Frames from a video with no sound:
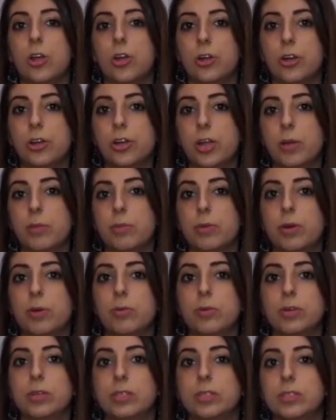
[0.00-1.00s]
her number
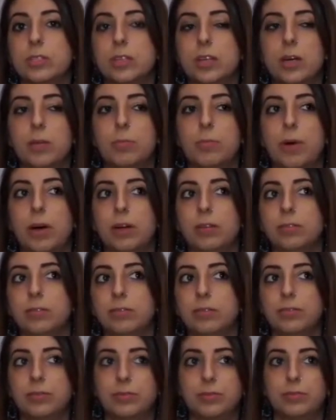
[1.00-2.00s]
was above
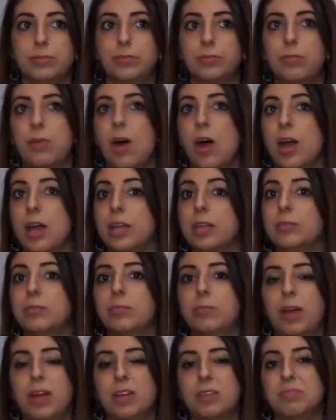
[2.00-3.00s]
mine
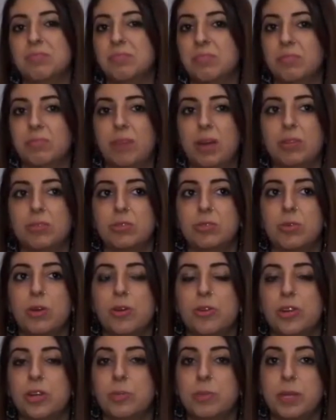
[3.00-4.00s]
by about
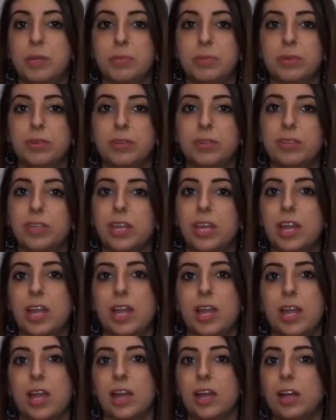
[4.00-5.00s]
200 people.
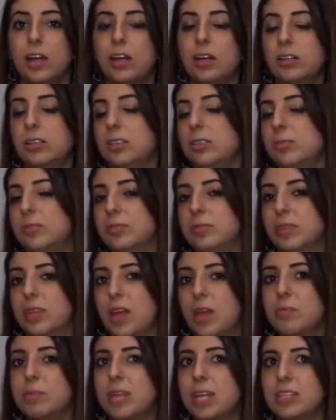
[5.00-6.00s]

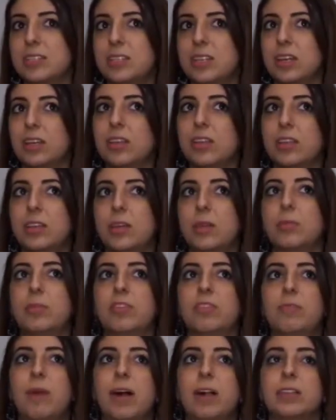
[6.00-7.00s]
I'm guessing the
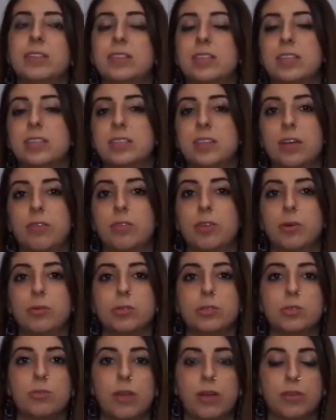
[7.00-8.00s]
number of ballots they stuffed, though,
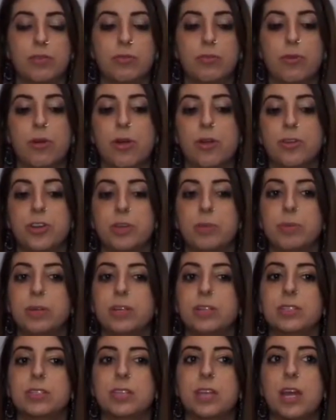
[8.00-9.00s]
was around 400,
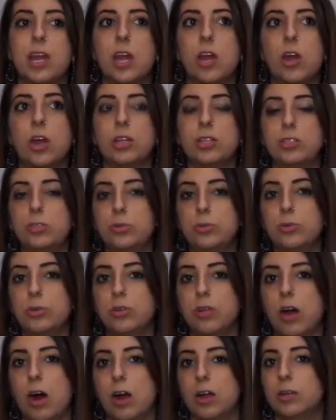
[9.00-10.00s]
because at 2
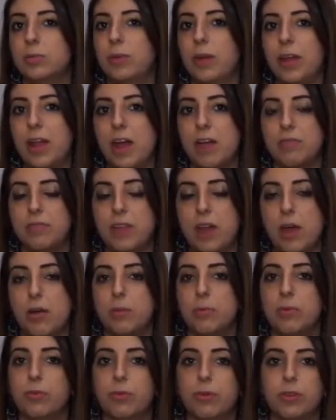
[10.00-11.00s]
o'clock, about half an
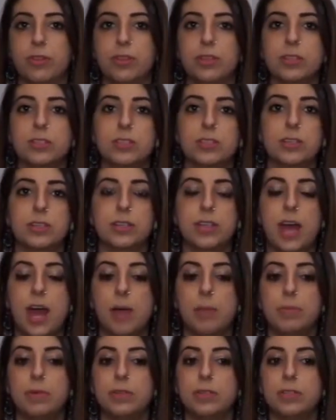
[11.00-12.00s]
hour before the incident
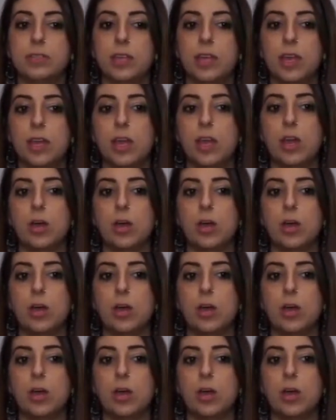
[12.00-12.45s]
happened,